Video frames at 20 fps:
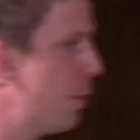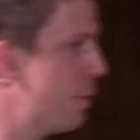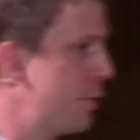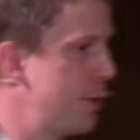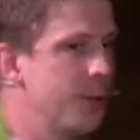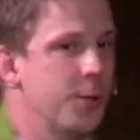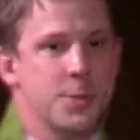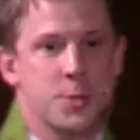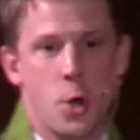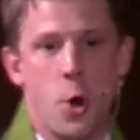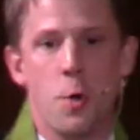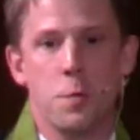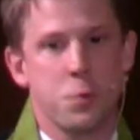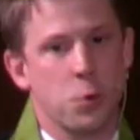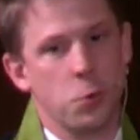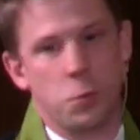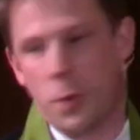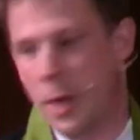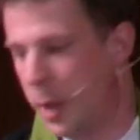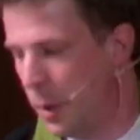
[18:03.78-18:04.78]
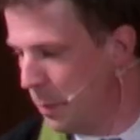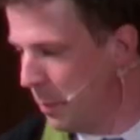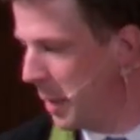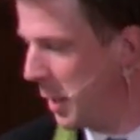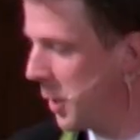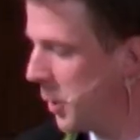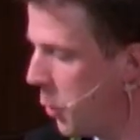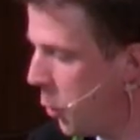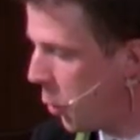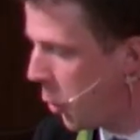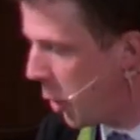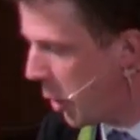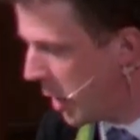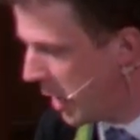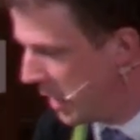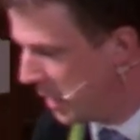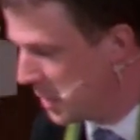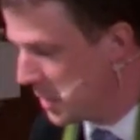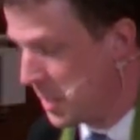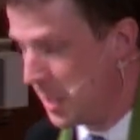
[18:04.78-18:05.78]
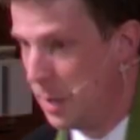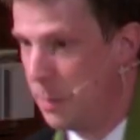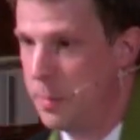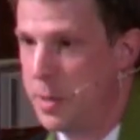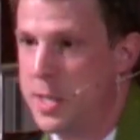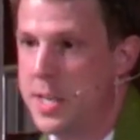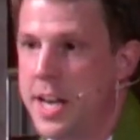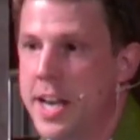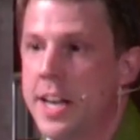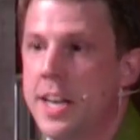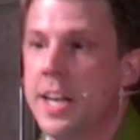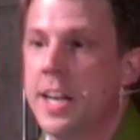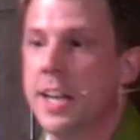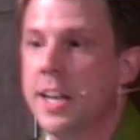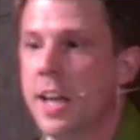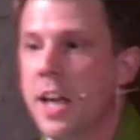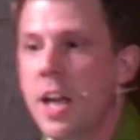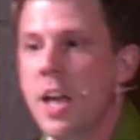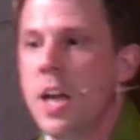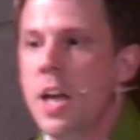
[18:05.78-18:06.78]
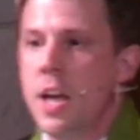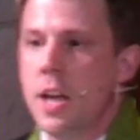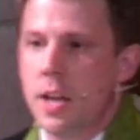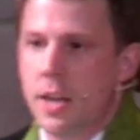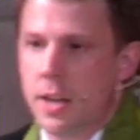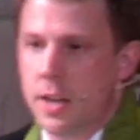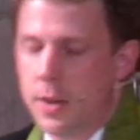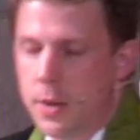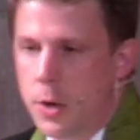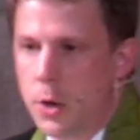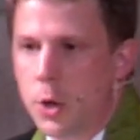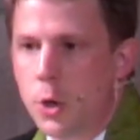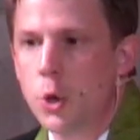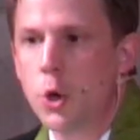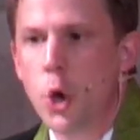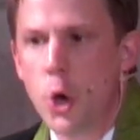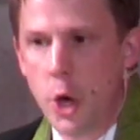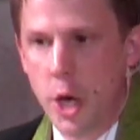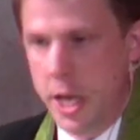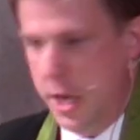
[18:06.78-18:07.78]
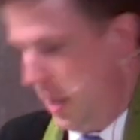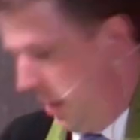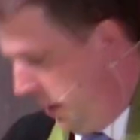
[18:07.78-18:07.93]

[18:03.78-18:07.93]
feels overwhelming or intimidating, good.